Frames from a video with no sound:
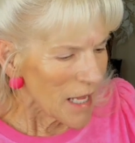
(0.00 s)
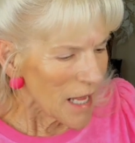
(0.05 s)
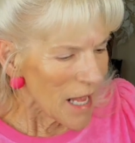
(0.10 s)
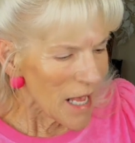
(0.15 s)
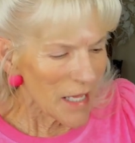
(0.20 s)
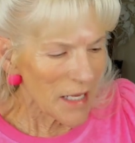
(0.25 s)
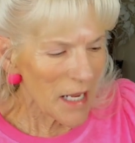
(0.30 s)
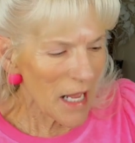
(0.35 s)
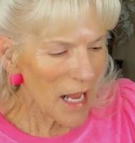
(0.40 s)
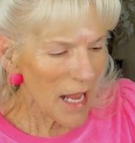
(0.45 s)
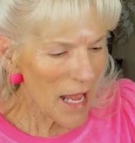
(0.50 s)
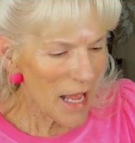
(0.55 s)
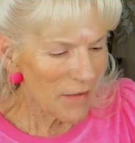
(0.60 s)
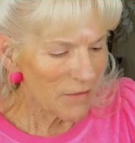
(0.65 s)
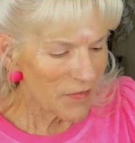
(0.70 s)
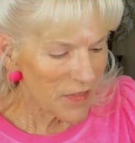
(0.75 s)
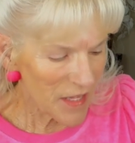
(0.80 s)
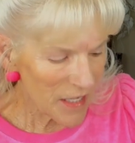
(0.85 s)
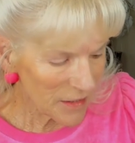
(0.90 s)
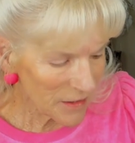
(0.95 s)
And I
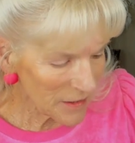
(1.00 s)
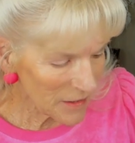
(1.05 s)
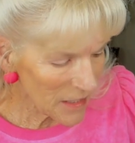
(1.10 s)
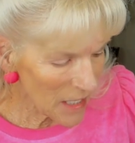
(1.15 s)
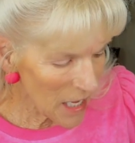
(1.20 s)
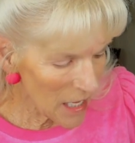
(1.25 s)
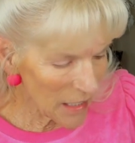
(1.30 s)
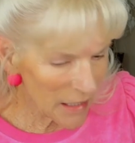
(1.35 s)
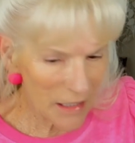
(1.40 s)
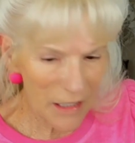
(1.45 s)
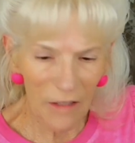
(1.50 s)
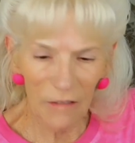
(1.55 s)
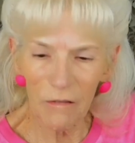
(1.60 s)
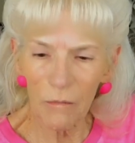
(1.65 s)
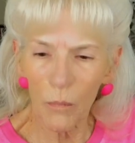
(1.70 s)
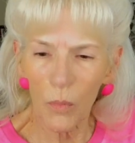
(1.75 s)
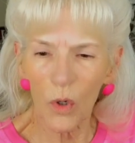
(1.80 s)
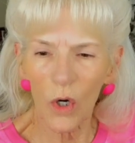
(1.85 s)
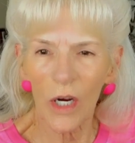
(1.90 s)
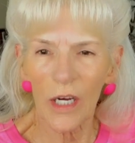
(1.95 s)
have this kind of
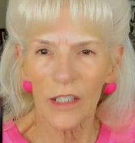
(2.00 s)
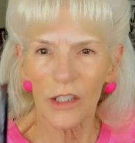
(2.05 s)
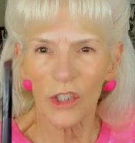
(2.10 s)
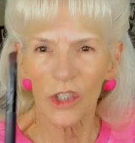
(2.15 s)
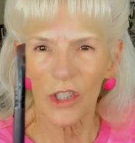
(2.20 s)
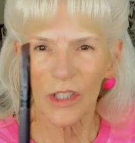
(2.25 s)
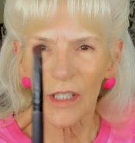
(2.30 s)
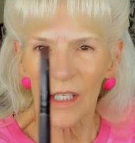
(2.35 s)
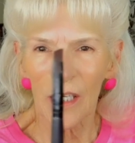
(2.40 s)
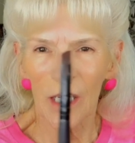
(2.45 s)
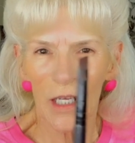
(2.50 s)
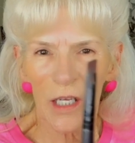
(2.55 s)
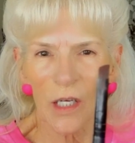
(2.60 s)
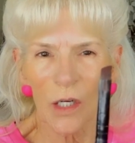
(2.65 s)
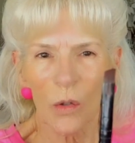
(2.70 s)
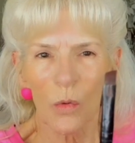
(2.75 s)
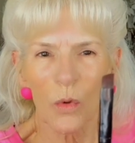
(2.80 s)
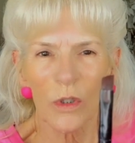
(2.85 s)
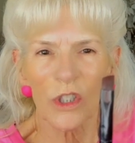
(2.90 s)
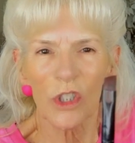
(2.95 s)
brush,
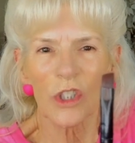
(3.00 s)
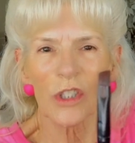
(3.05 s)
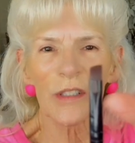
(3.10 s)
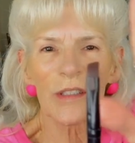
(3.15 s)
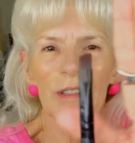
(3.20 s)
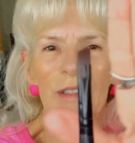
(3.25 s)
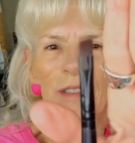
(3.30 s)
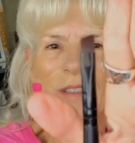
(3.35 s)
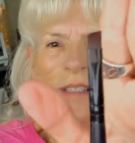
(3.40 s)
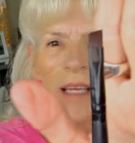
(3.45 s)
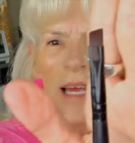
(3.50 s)
which is